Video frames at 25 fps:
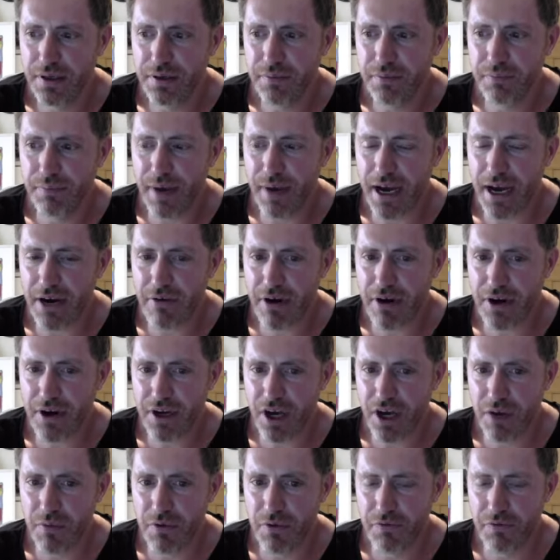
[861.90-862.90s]
background
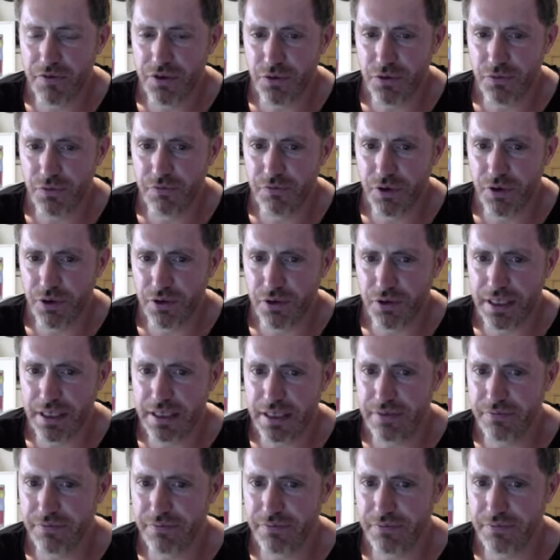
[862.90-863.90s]
hum of sort of vote
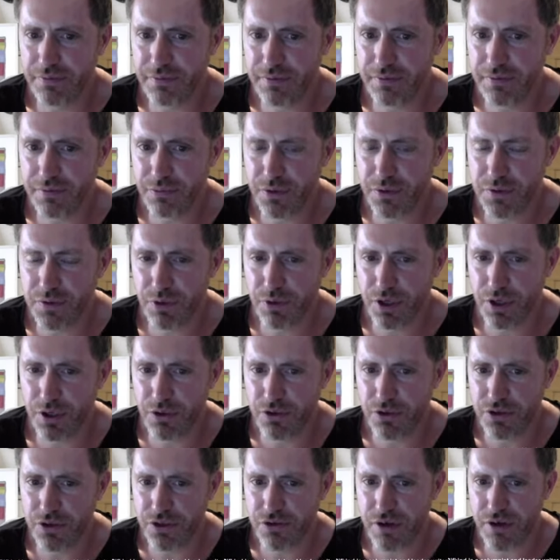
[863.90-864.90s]
leave was pulling all
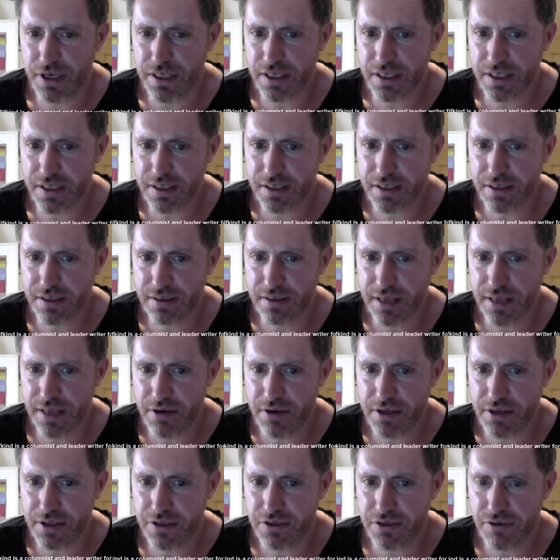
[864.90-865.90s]
the strings in
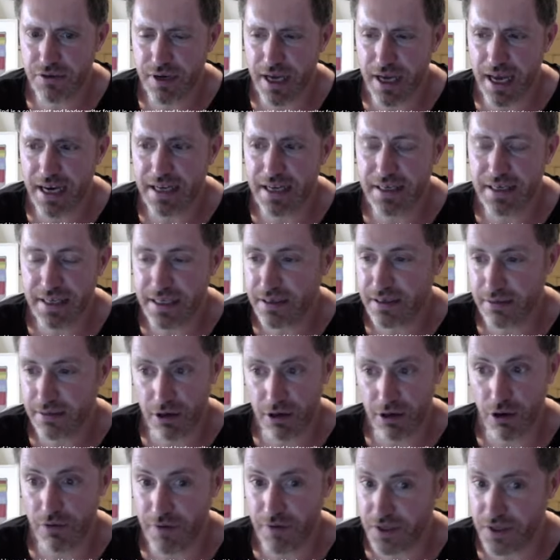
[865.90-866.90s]
Downing Street, and indeed a
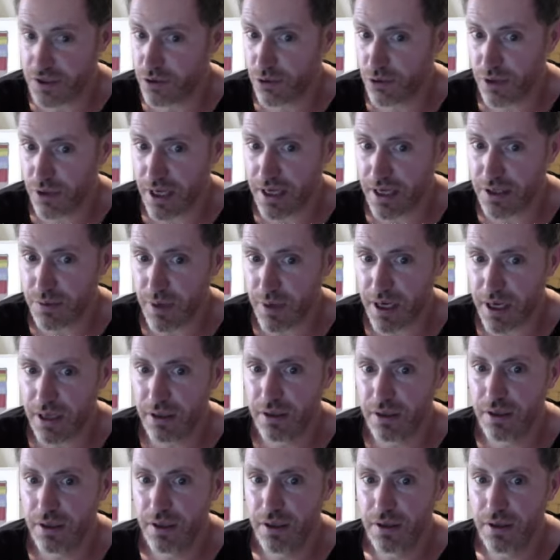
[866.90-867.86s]
lot of us thought that as well.